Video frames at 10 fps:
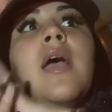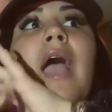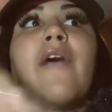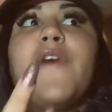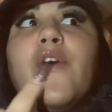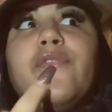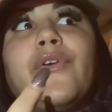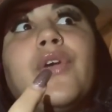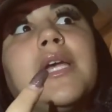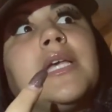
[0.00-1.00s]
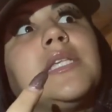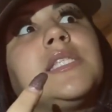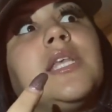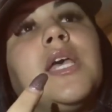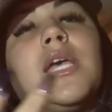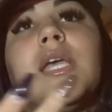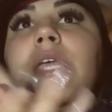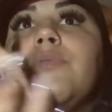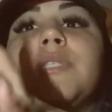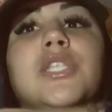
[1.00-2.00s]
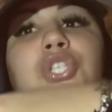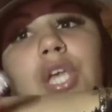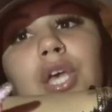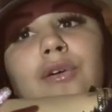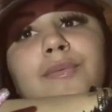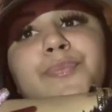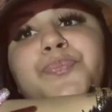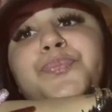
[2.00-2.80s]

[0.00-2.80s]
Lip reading: I fell for Chris. He was in jail.